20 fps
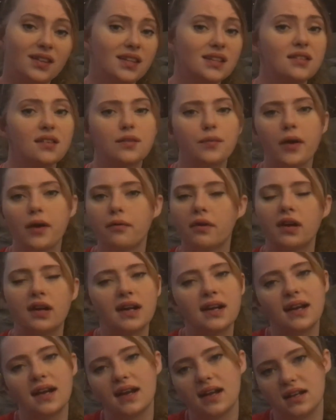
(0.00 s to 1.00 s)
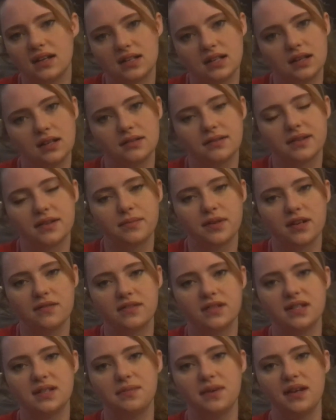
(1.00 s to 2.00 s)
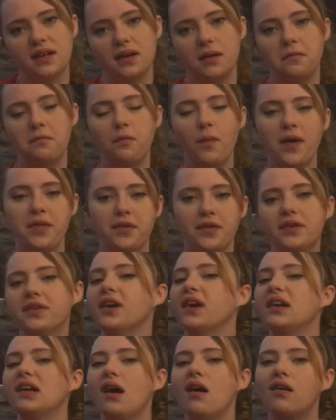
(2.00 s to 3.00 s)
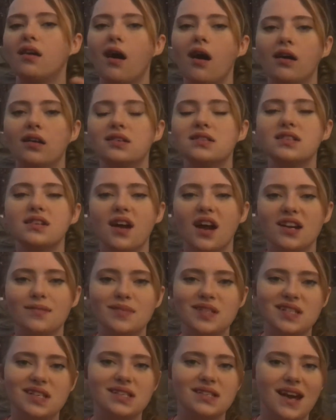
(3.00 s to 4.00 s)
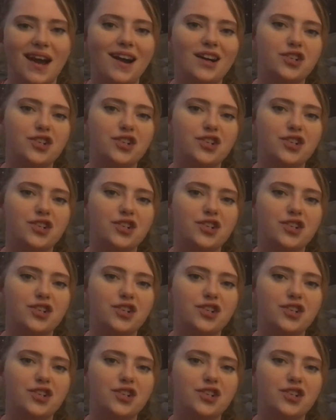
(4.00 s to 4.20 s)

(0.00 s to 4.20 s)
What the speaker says: This is where we're going to get into a little bit of the debate of whether or not Alcoholics Anonymous is